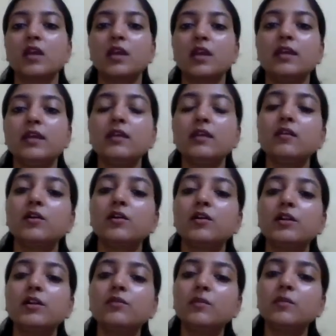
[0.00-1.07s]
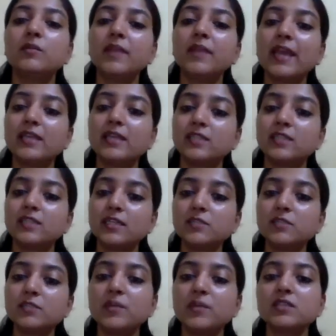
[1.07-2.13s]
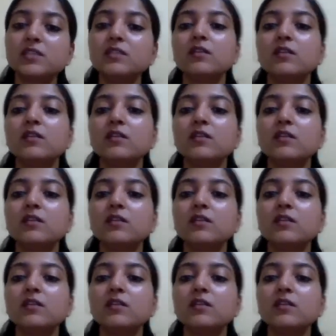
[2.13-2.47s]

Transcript: Here glutamic acid is present,